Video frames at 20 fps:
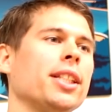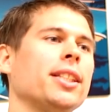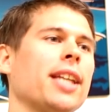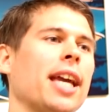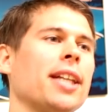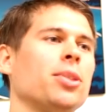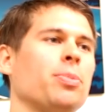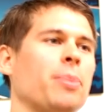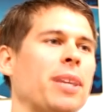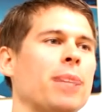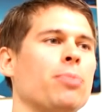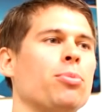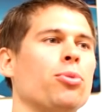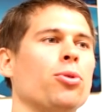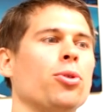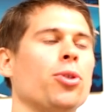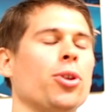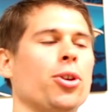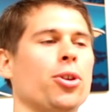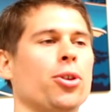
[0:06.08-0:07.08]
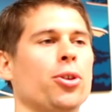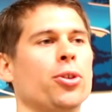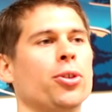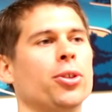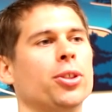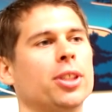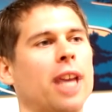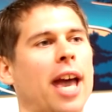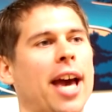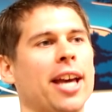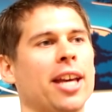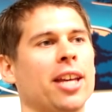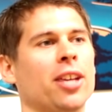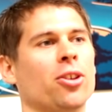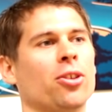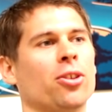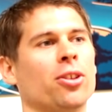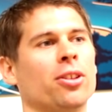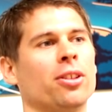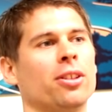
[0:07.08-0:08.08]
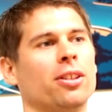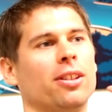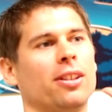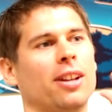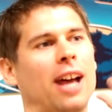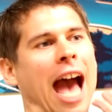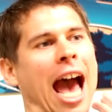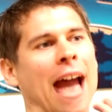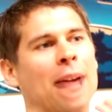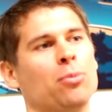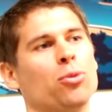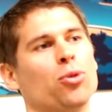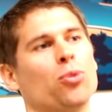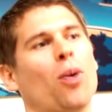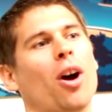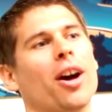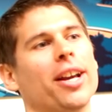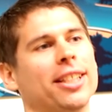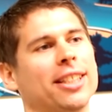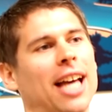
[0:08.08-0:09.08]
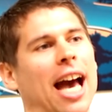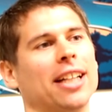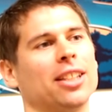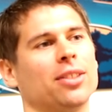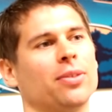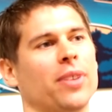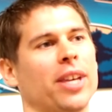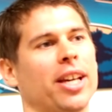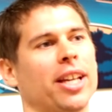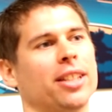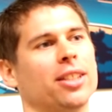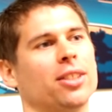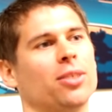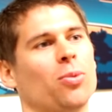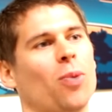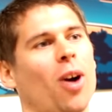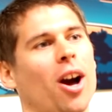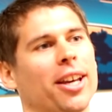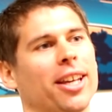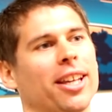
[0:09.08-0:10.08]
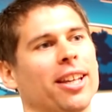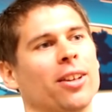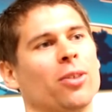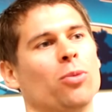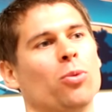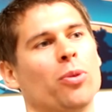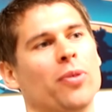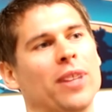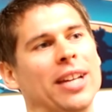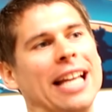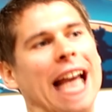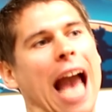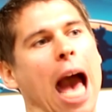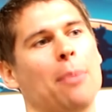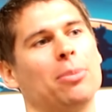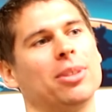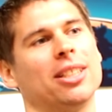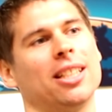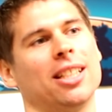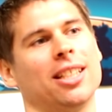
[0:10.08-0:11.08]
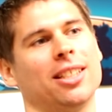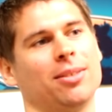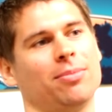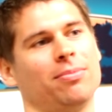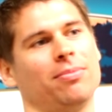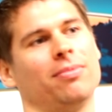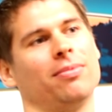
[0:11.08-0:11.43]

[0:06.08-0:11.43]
do you say to people who say you're an animal rights activist working within capitalism?